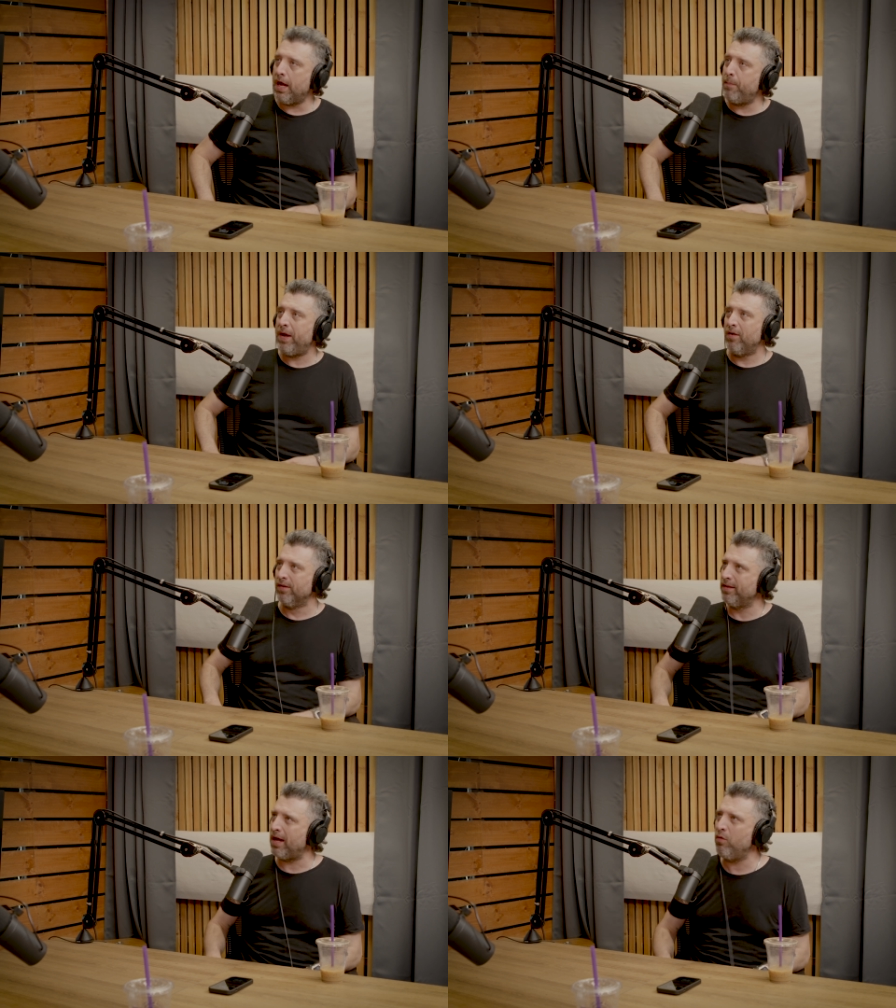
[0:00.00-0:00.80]

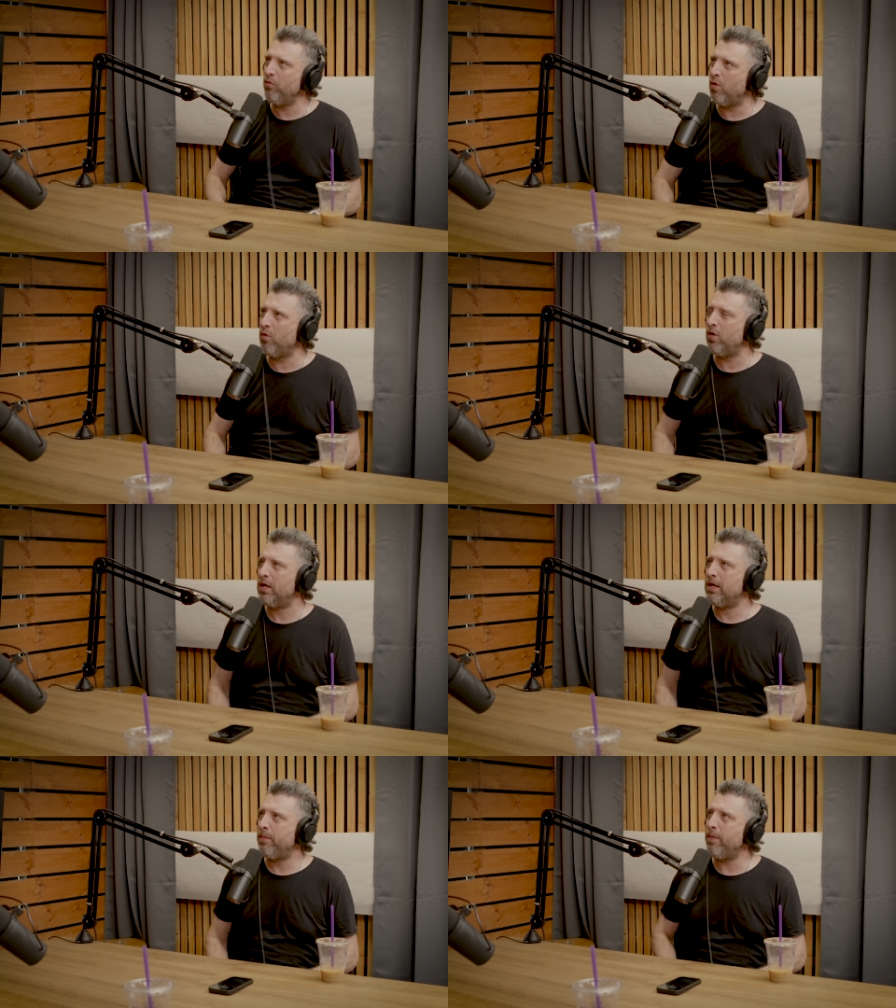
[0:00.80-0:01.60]
Apparently, I don't know.
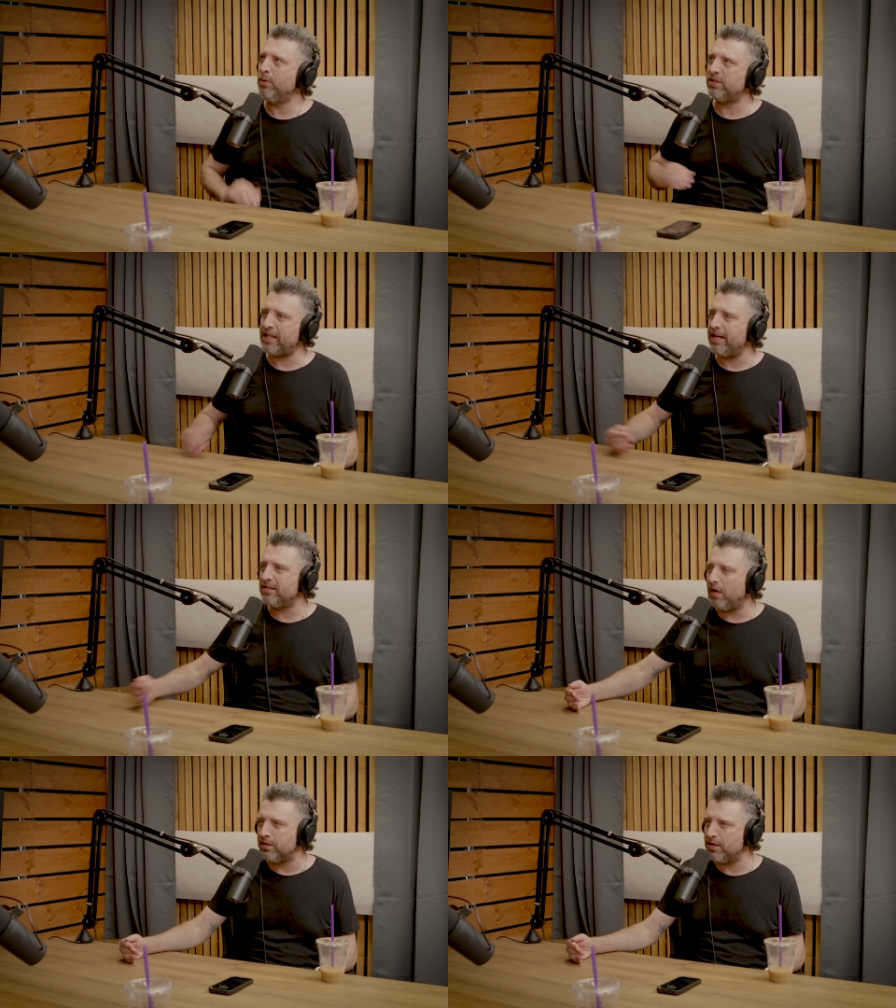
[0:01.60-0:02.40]
People say it's
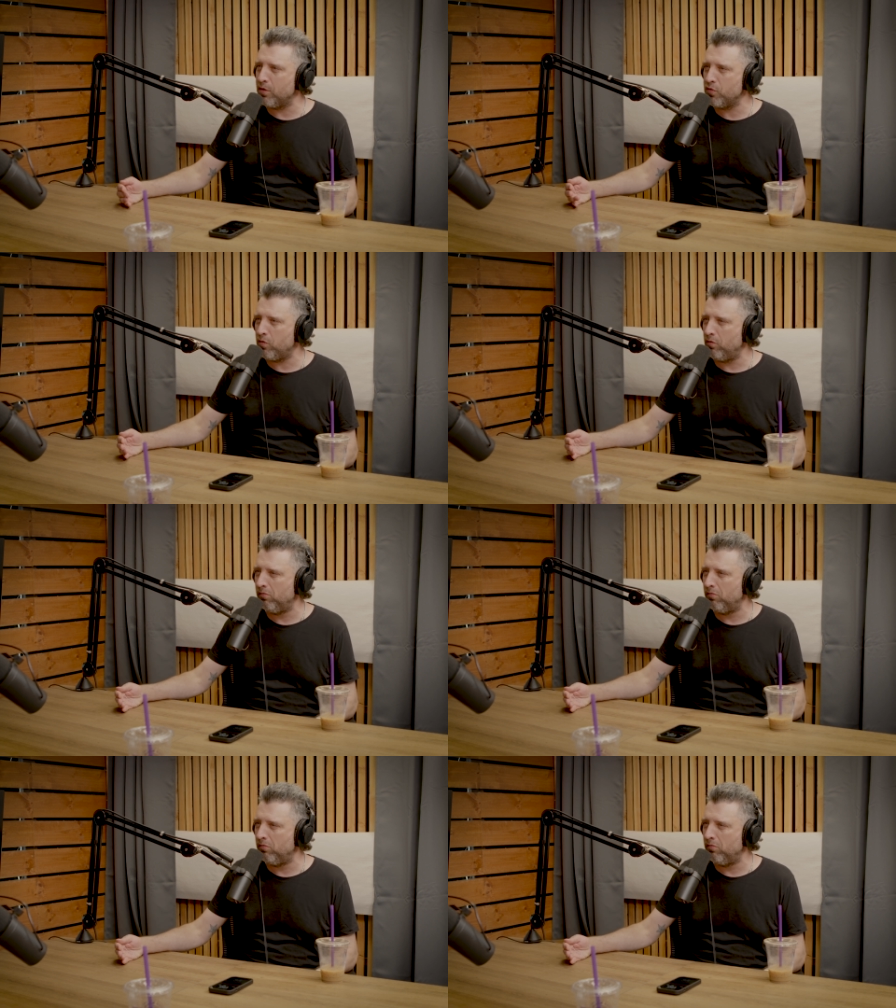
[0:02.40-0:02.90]
not sexual,